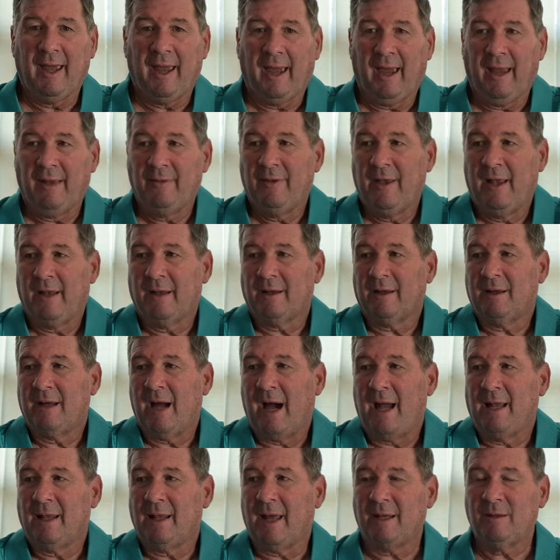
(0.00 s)
And then a
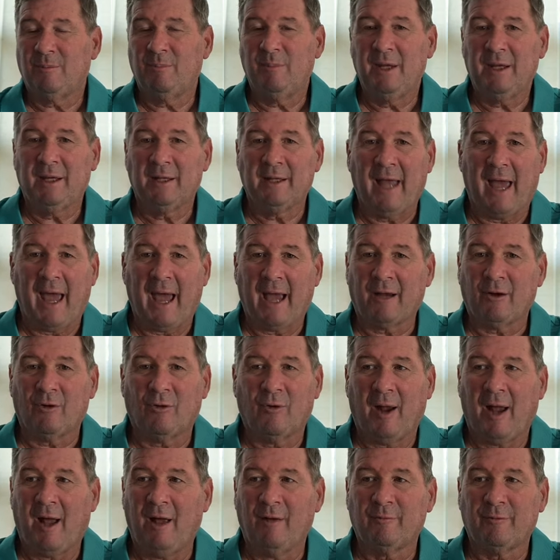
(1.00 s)
guy like me can hack
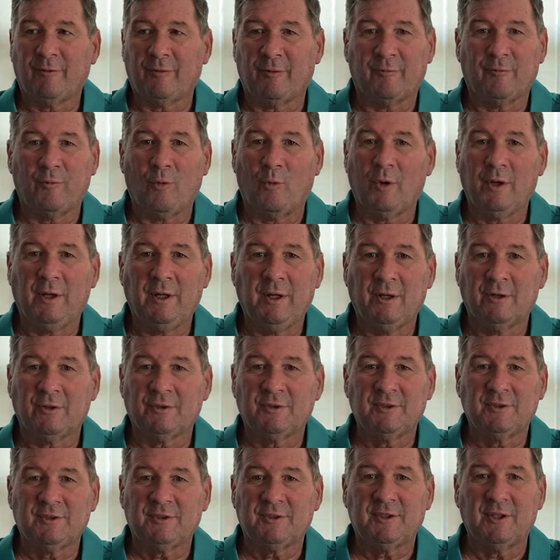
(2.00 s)
around for 40
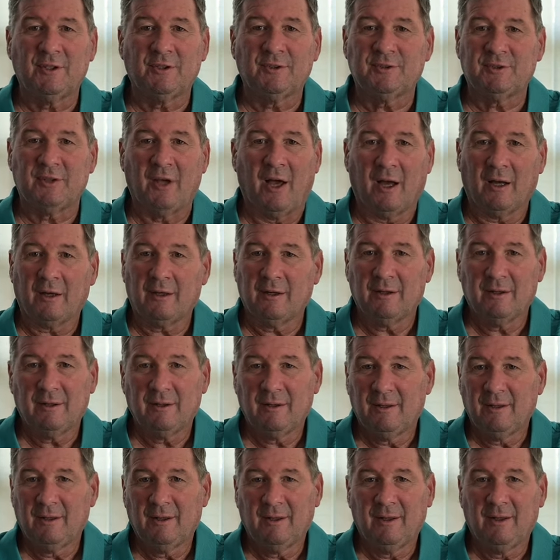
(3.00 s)
years and still suck.
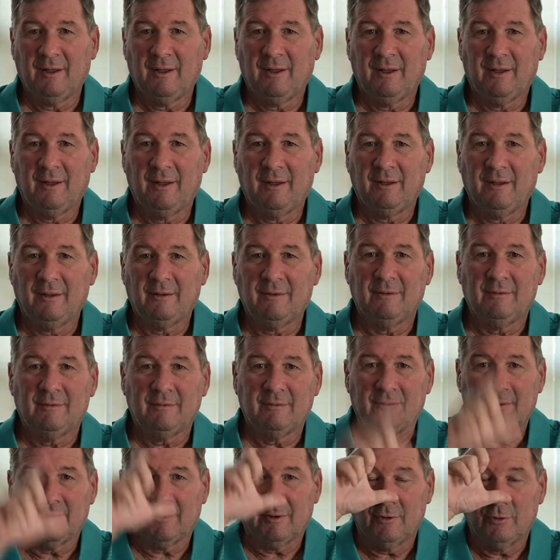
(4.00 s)

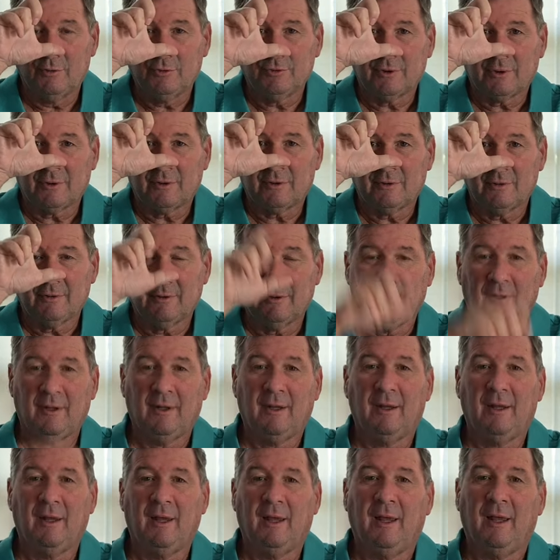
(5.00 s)
Loser.
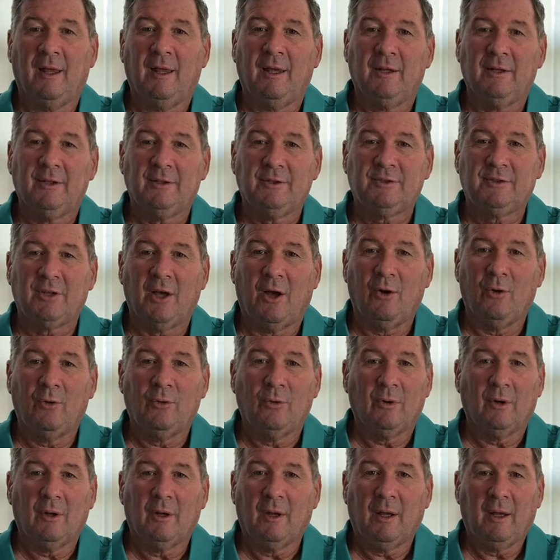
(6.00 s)

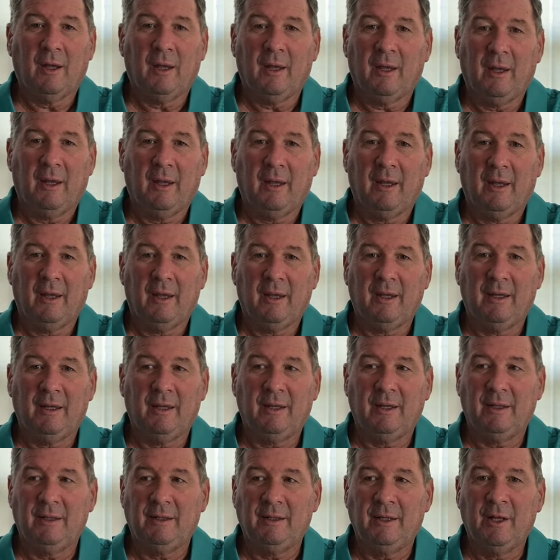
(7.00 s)
So,
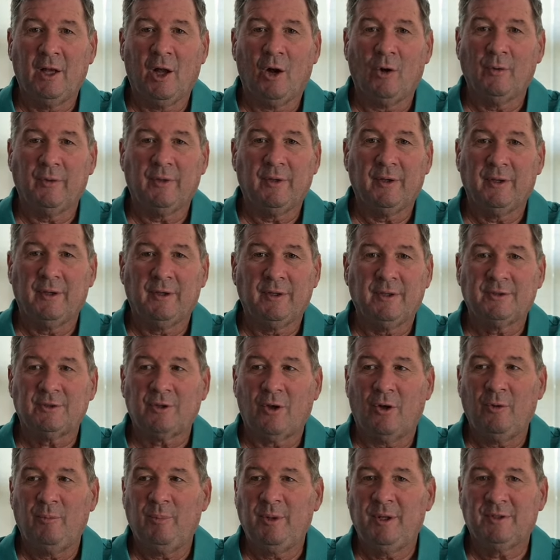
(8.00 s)
you know, it's
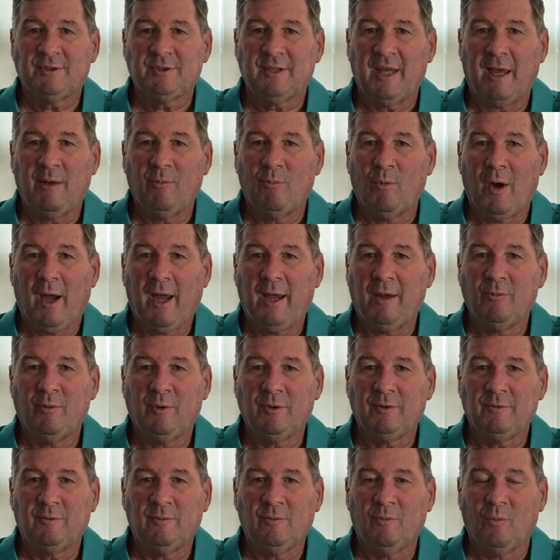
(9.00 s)
going to be the same way
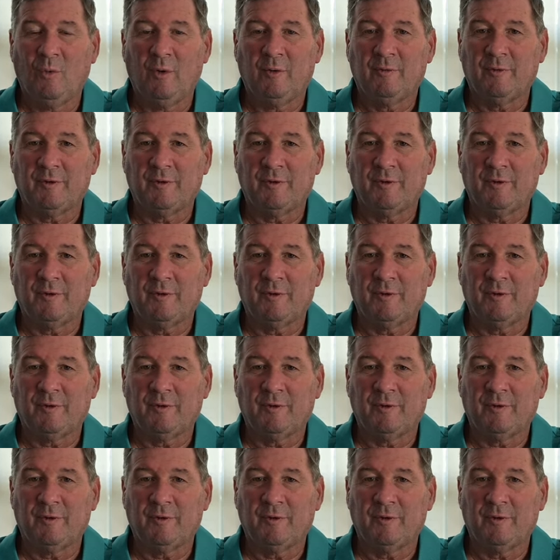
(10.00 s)
with